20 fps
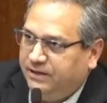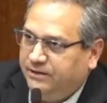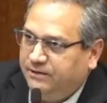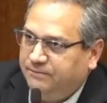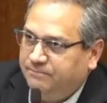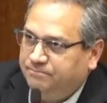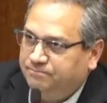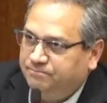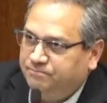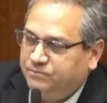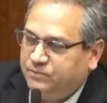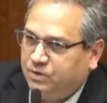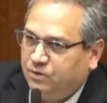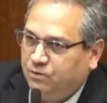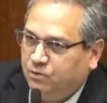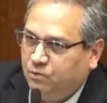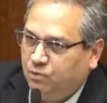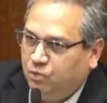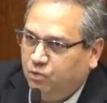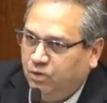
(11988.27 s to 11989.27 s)

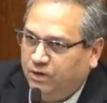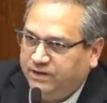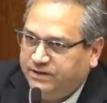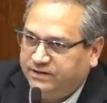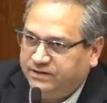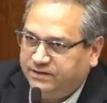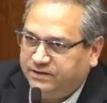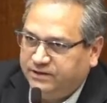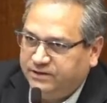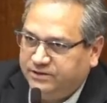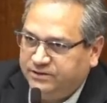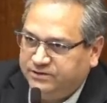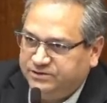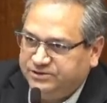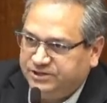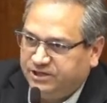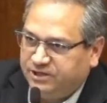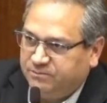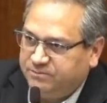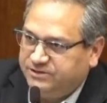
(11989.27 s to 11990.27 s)
What can
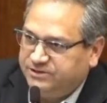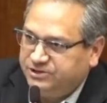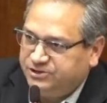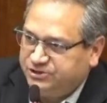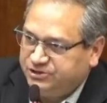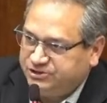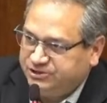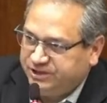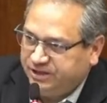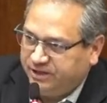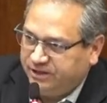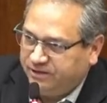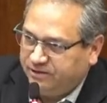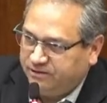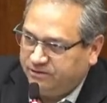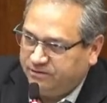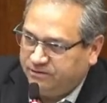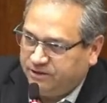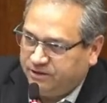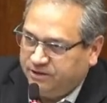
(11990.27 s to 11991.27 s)
you gentlemen
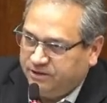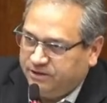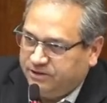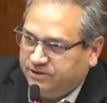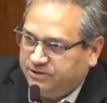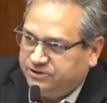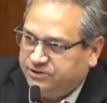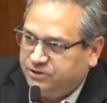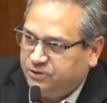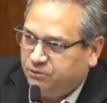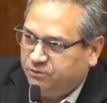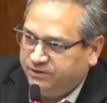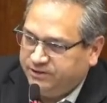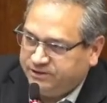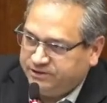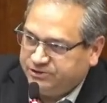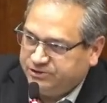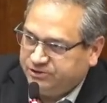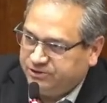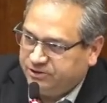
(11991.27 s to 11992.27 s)
share to
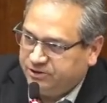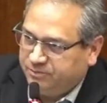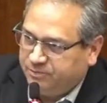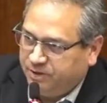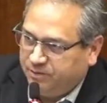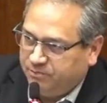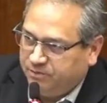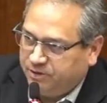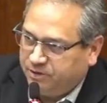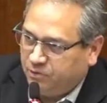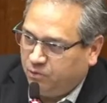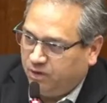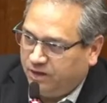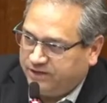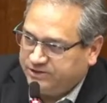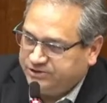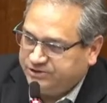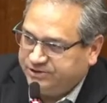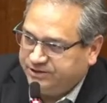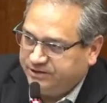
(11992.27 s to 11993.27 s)
reassure the public
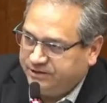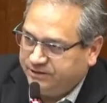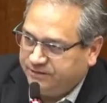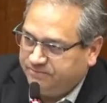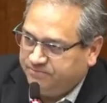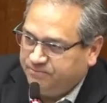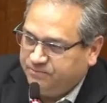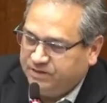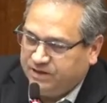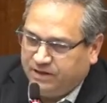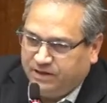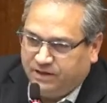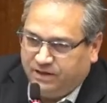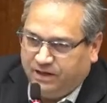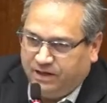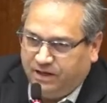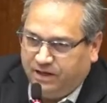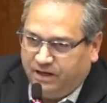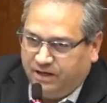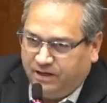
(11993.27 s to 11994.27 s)
watching
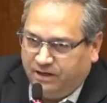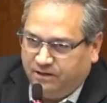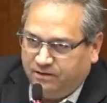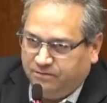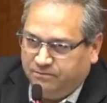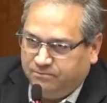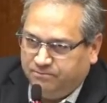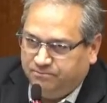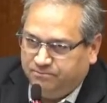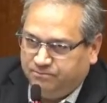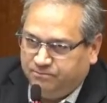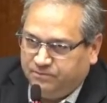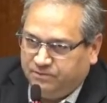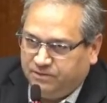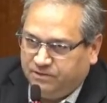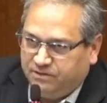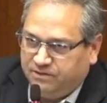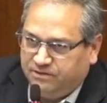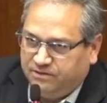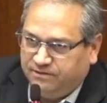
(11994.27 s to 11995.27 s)

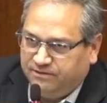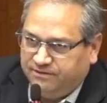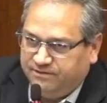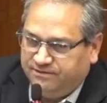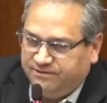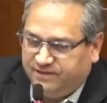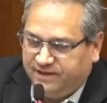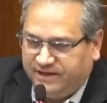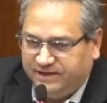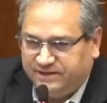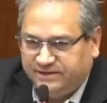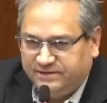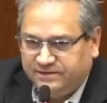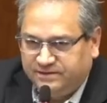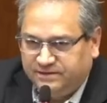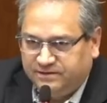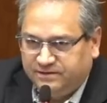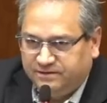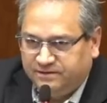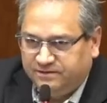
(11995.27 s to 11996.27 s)
that
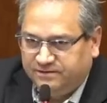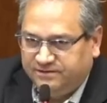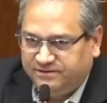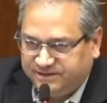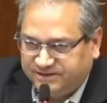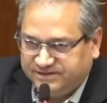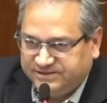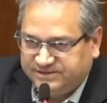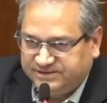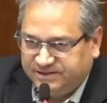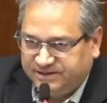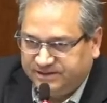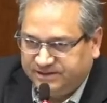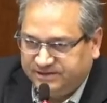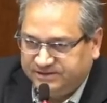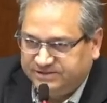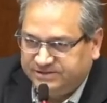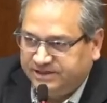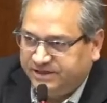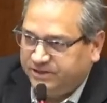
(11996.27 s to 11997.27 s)
this
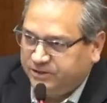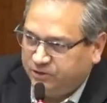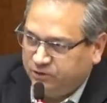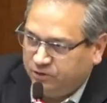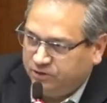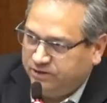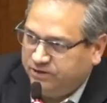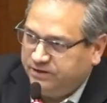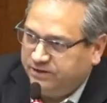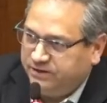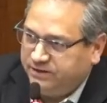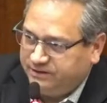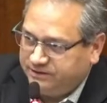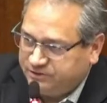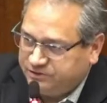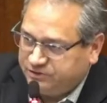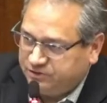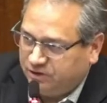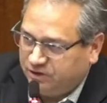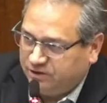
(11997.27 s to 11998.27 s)
is a good
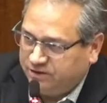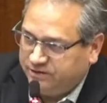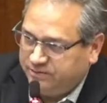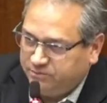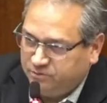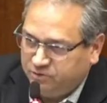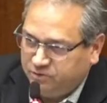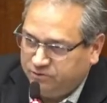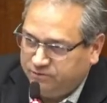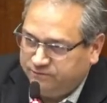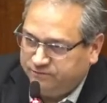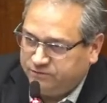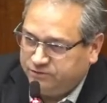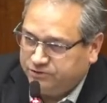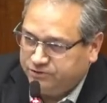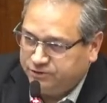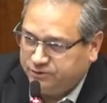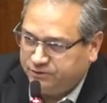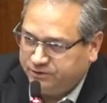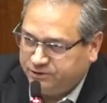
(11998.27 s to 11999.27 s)
and solid
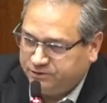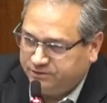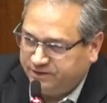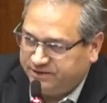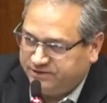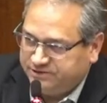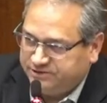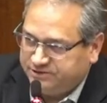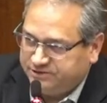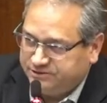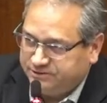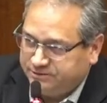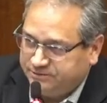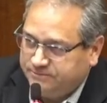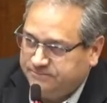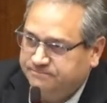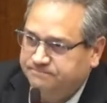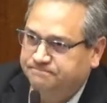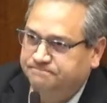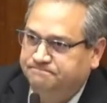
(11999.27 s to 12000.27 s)
move should we
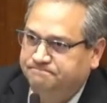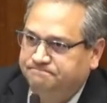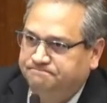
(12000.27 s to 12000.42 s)
transition?